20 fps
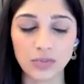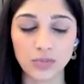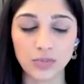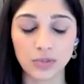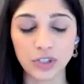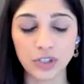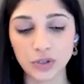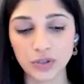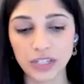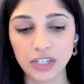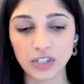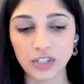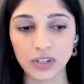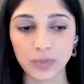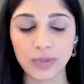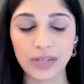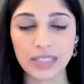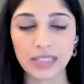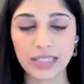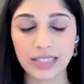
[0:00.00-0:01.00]
producing
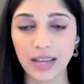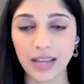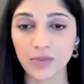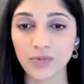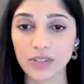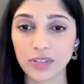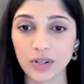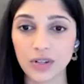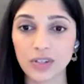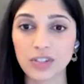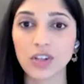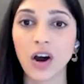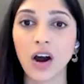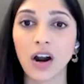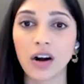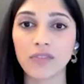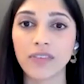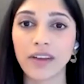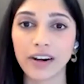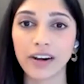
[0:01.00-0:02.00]
treatments is that results
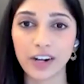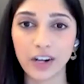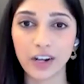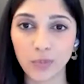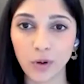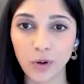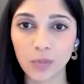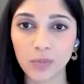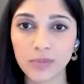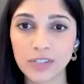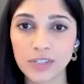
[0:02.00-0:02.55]
are variable.